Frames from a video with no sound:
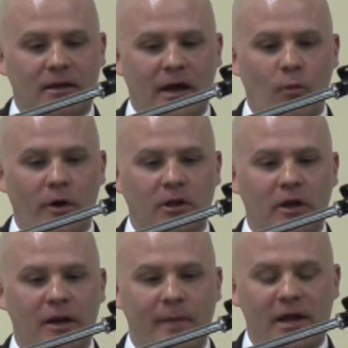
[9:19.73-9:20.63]
won a
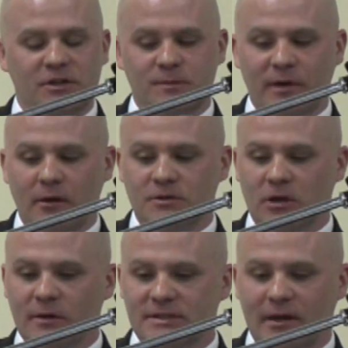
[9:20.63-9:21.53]
lot of matches, but I was
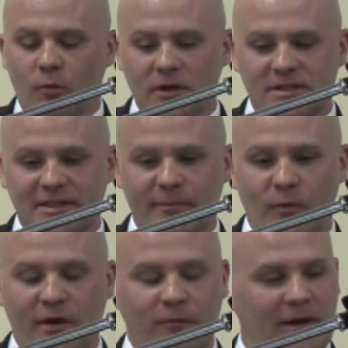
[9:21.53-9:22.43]
always that one step
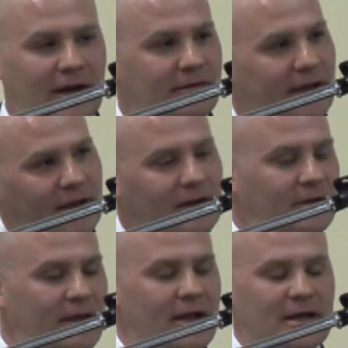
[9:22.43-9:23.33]
away from kind of taking it
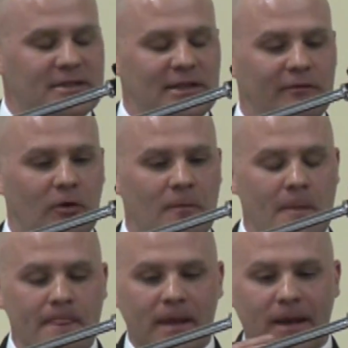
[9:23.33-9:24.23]
to that next level.
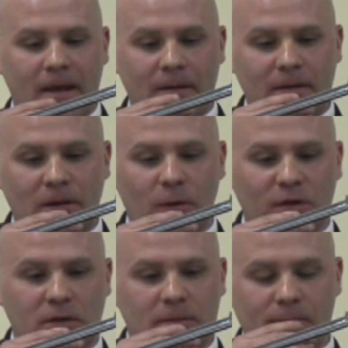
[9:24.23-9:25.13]
And,
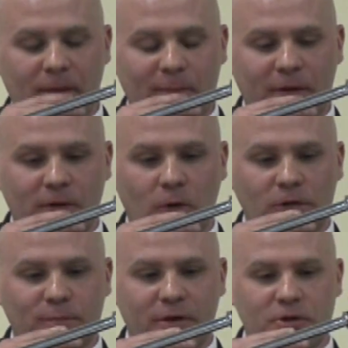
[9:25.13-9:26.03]
when my
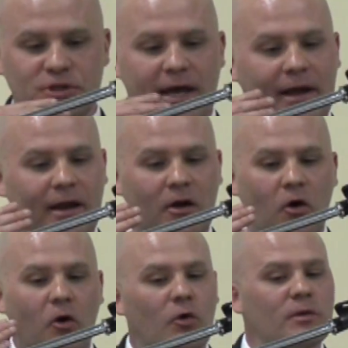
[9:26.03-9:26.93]
older brother Chad,
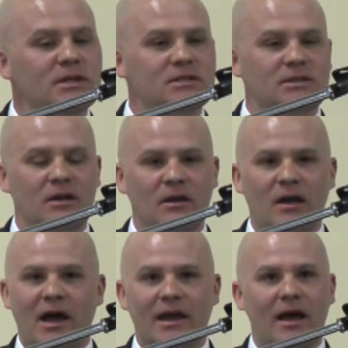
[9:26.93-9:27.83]

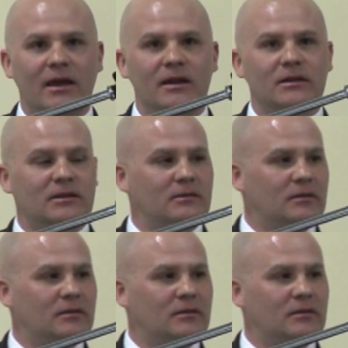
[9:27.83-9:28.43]
I got to,